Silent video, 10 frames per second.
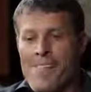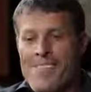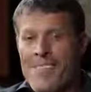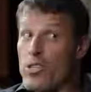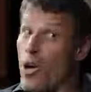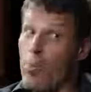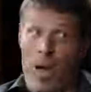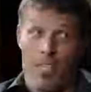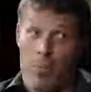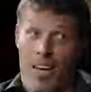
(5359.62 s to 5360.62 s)
No
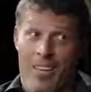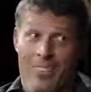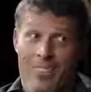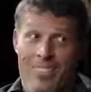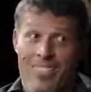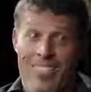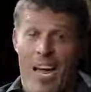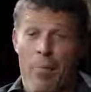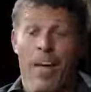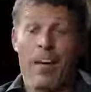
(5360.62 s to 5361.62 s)
prospects.
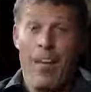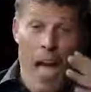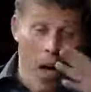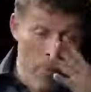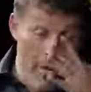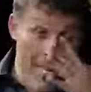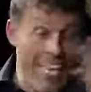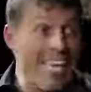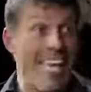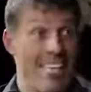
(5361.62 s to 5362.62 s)
I'm like, how am I going to
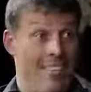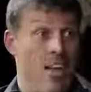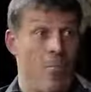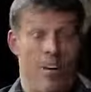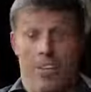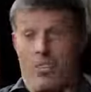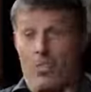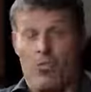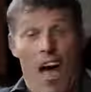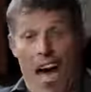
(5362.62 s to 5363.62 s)
eat? How am I going to
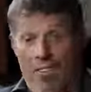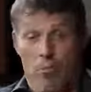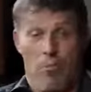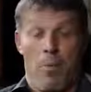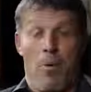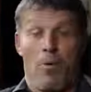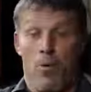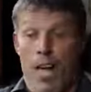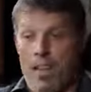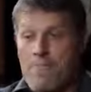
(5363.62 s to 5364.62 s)
survive? I'm going to pay my
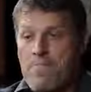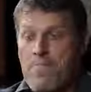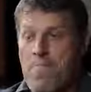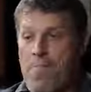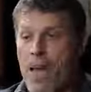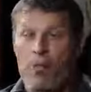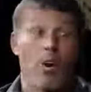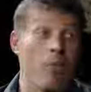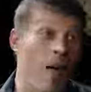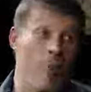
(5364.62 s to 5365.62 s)
rent. I was
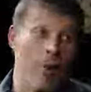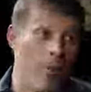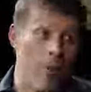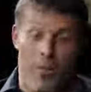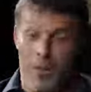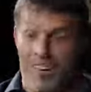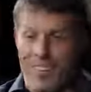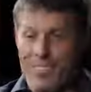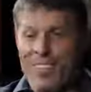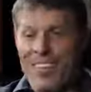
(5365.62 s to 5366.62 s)
already behind my rent by 30 days.